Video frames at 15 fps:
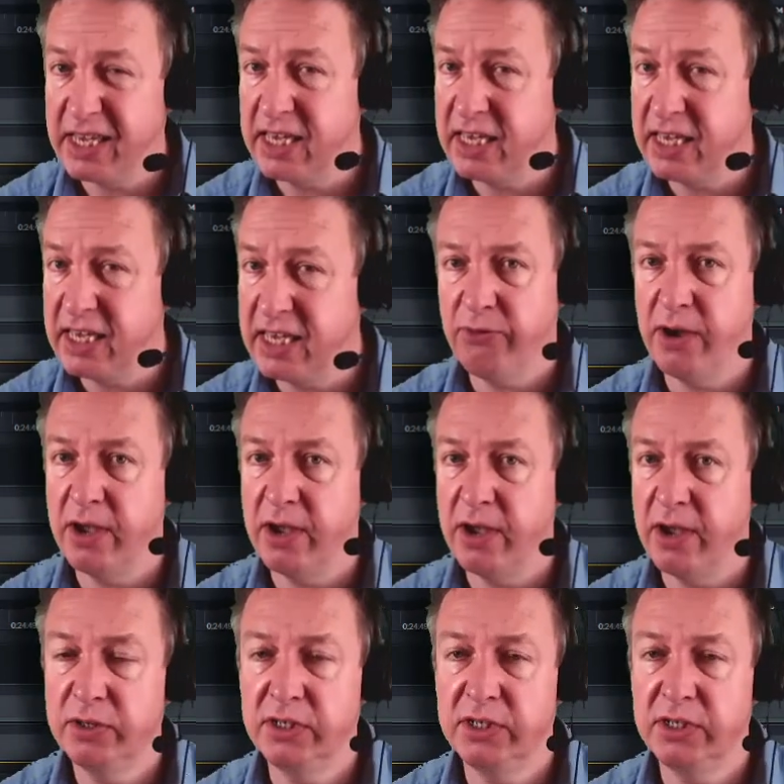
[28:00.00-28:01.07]
keyframe,
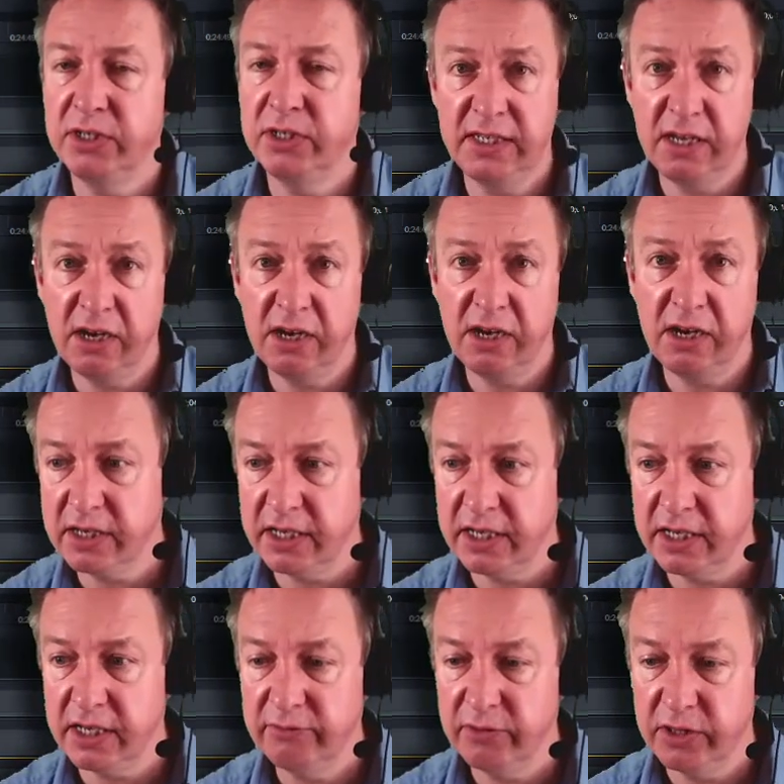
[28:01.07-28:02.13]
which is a
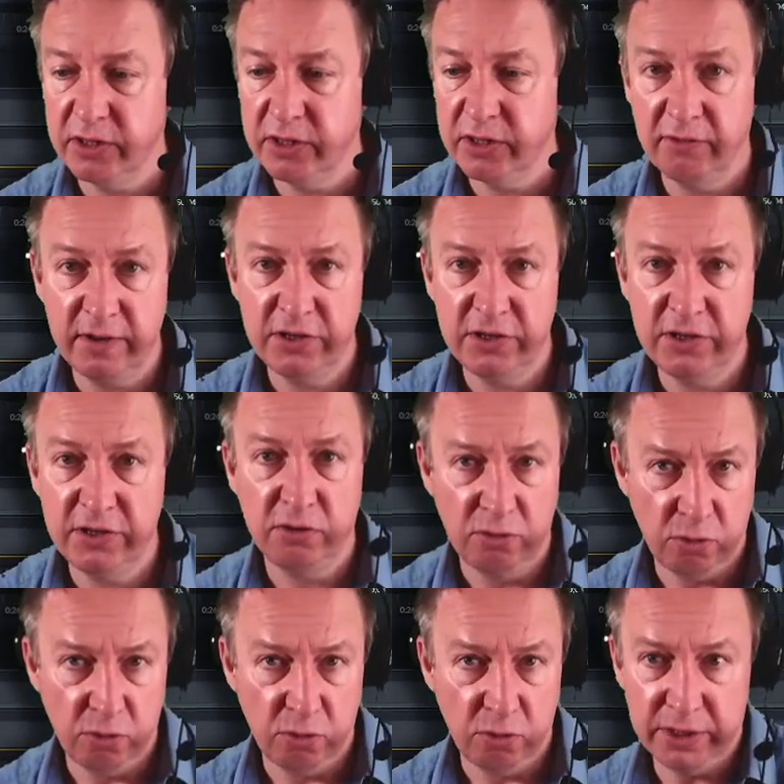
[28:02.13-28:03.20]
target for the
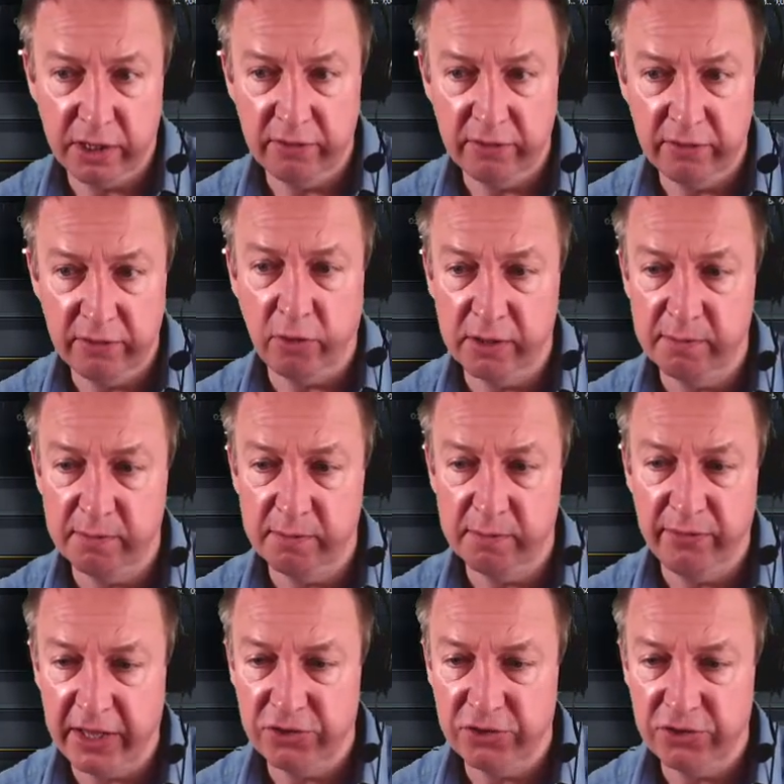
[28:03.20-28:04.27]
original audio volume of
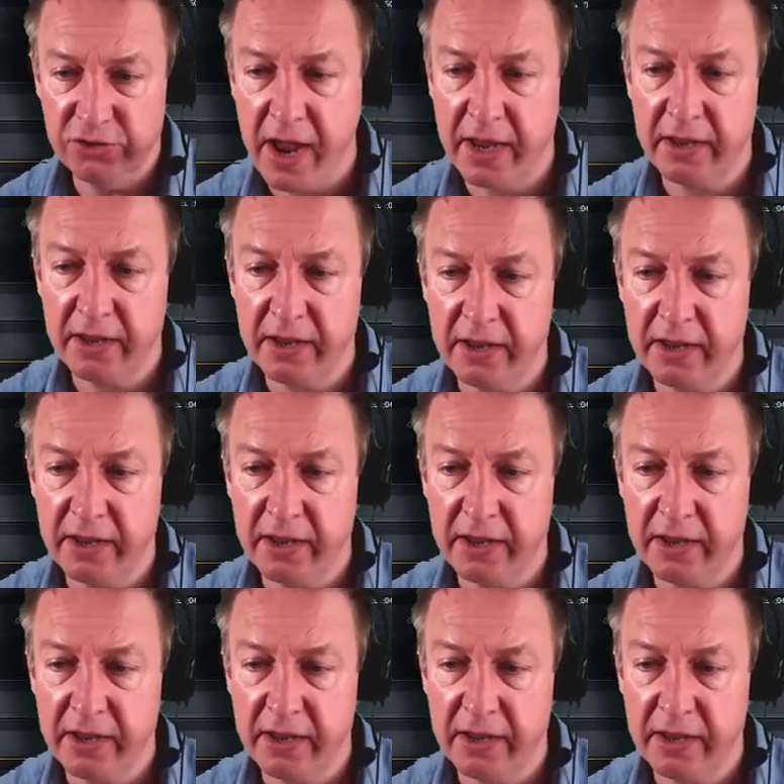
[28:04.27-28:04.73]
that track.